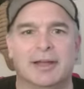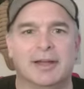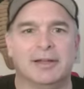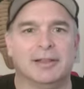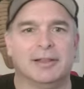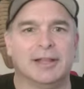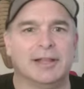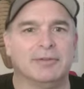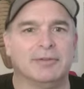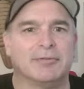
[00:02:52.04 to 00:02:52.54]

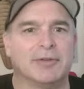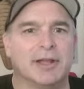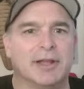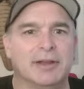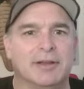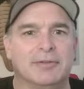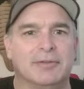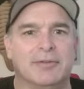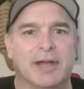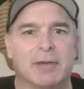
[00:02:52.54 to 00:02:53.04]
late
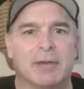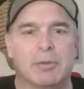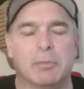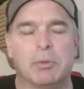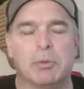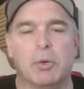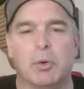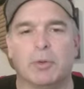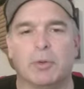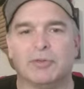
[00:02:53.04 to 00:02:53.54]
friend of
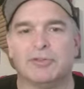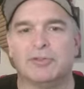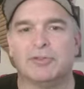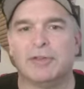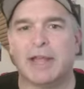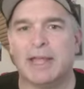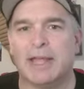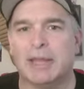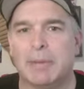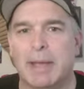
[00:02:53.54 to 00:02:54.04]
Albert Pujols,
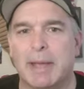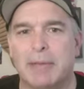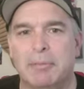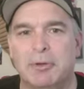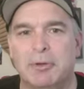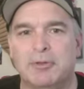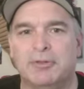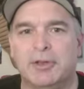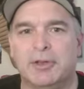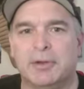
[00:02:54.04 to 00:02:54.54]
Stan the Man
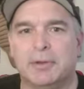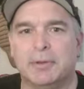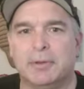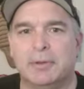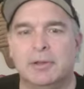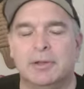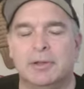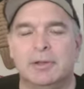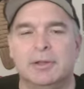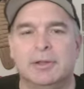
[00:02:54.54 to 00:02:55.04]

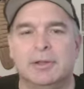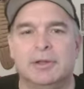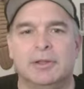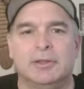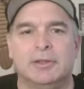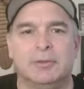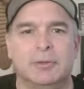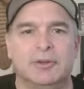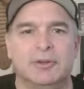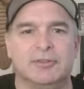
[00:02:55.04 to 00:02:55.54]
Musial.
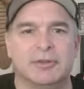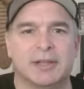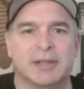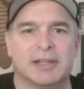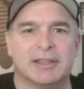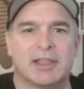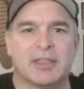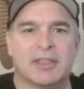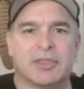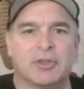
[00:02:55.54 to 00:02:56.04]
To
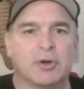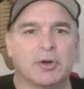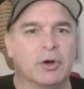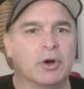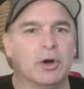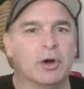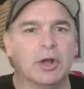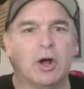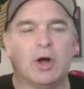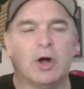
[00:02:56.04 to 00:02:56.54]
get the
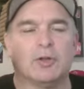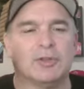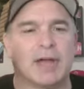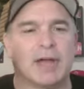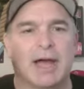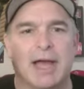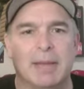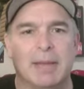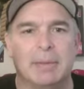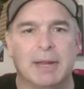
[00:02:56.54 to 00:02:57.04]
third
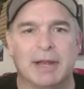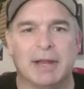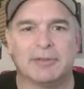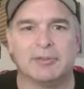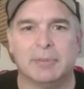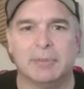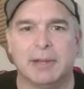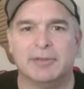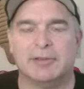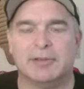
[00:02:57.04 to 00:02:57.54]
all-time in
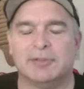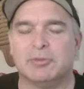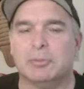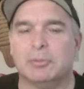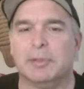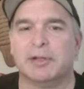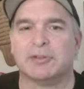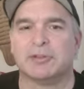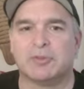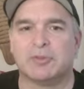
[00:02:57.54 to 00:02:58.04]
extra base hits
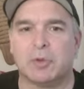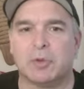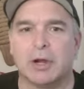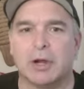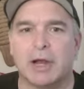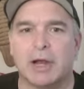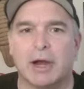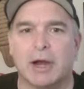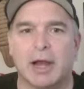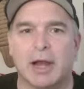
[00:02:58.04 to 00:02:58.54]
would be
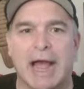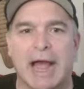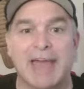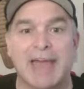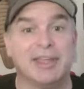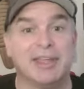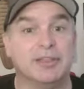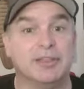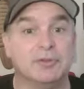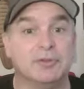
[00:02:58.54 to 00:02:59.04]
extraordinary.
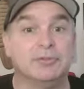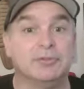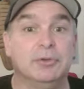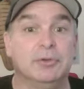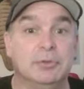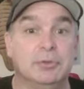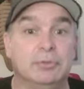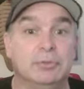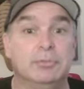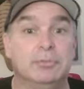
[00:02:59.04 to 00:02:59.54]
I think those
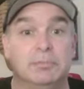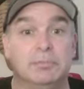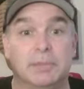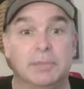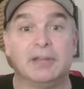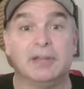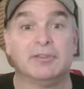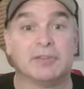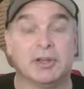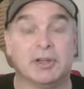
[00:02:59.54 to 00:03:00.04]
two
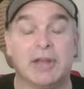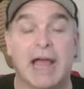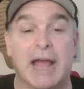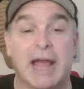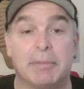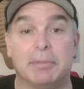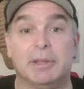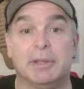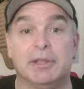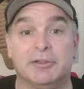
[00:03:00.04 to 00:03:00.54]
things could
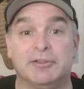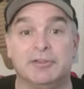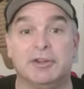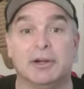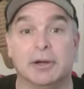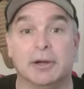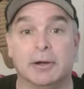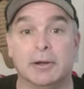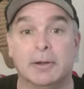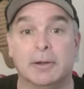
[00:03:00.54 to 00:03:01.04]
happen this
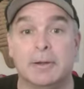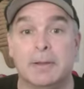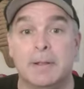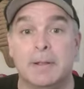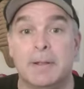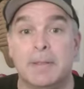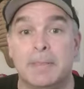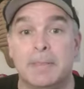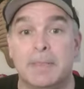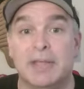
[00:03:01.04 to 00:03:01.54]
year.
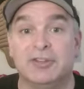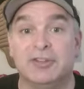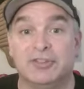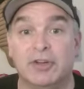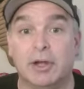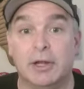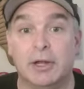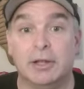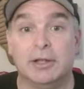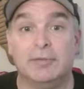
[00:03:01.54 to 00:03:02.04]
They
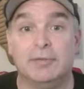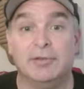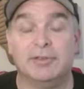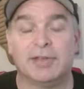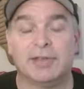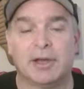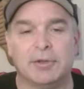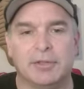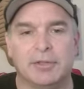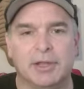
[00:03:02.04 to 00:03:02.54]
should. If
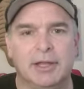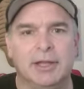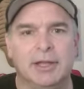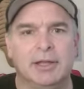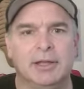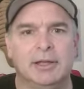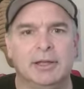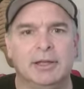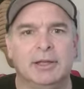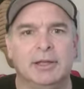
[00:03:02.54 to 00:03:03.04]
he's
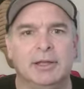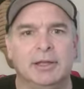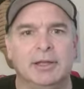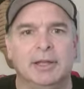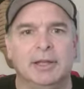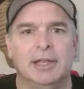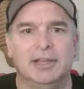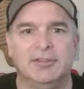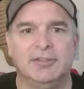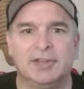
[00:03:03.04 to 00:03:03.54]
healthy,
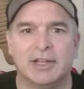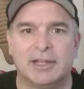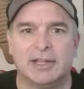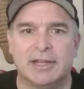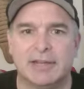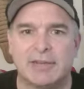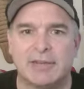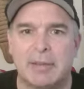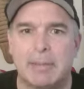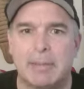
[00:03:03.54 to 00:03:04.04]
he should get enough